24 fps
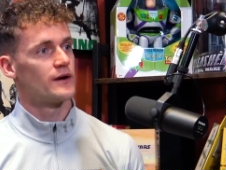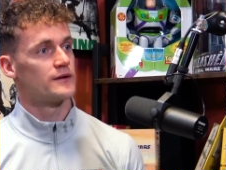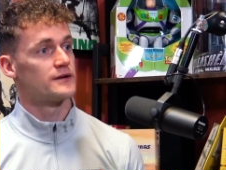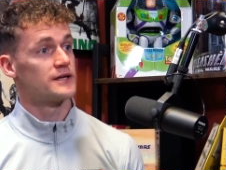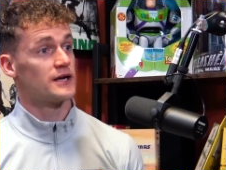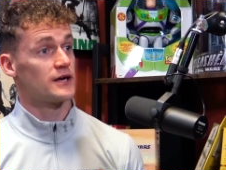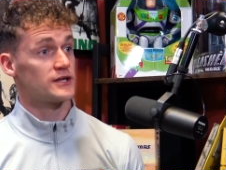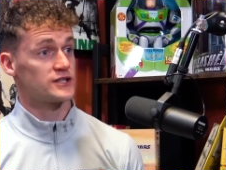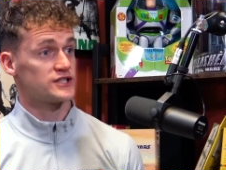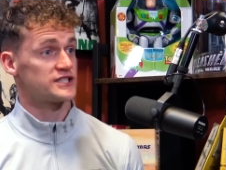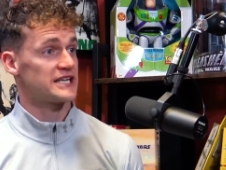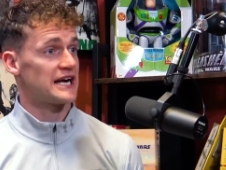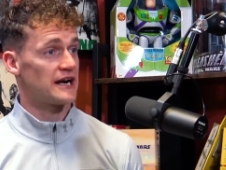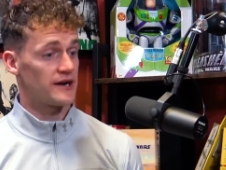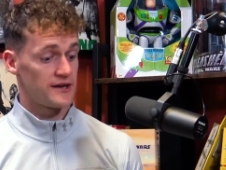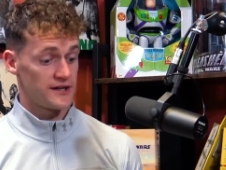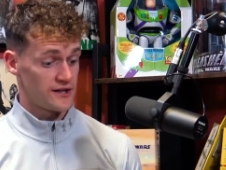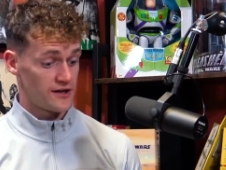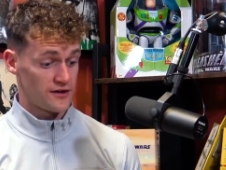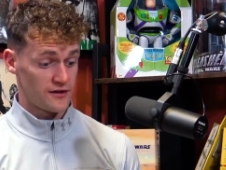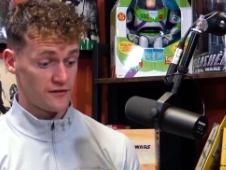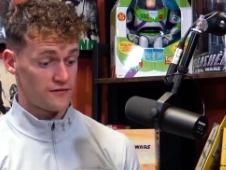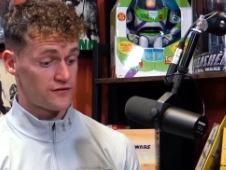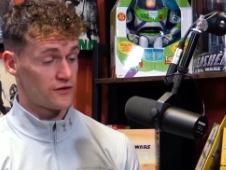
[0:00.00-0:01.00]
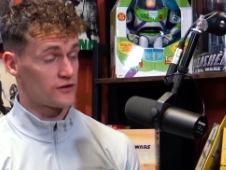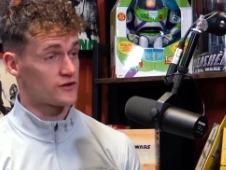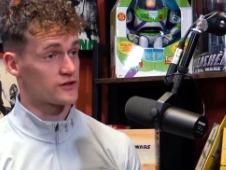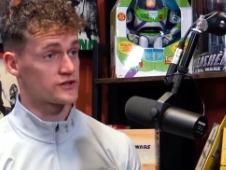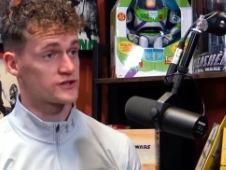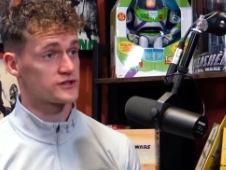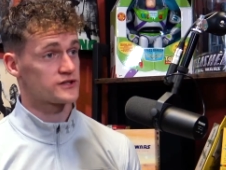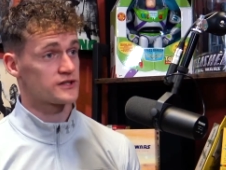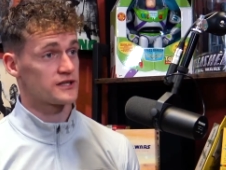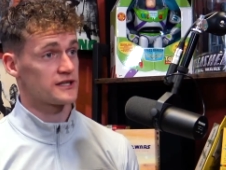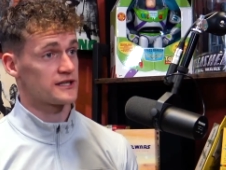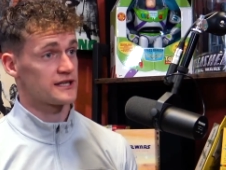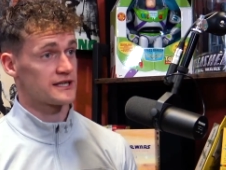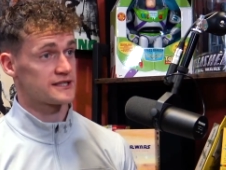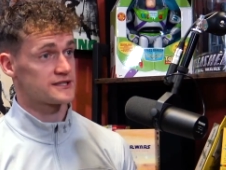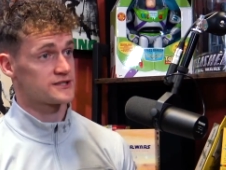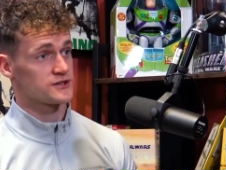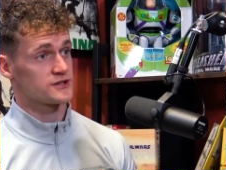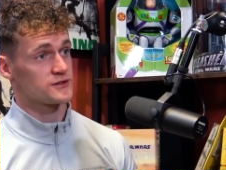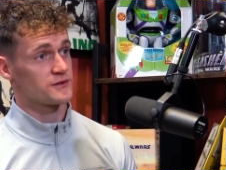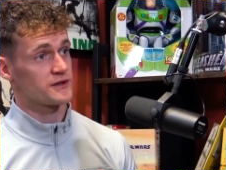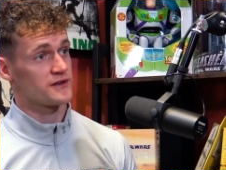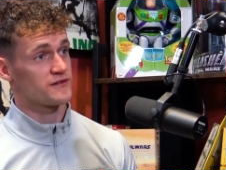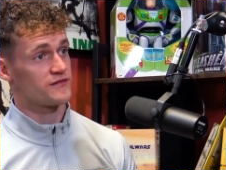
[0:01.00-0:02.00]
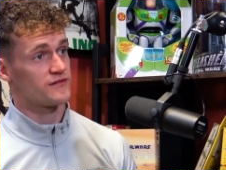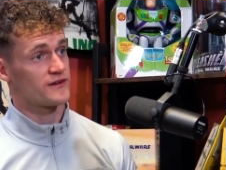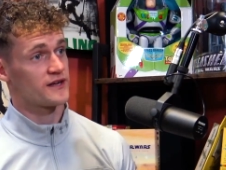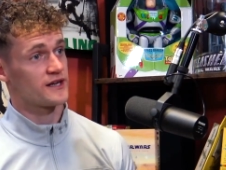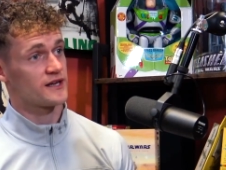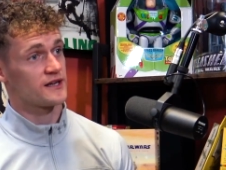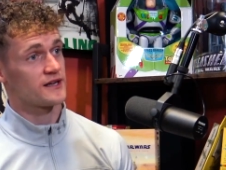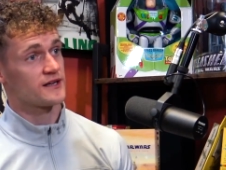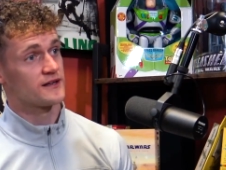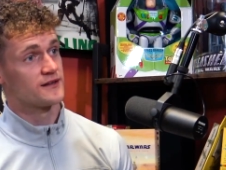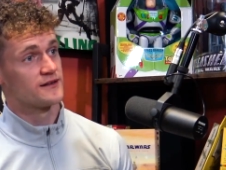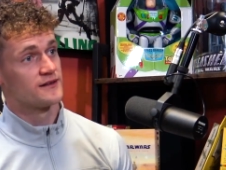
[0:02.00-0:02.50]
I started on the first, and that's just the way I fell.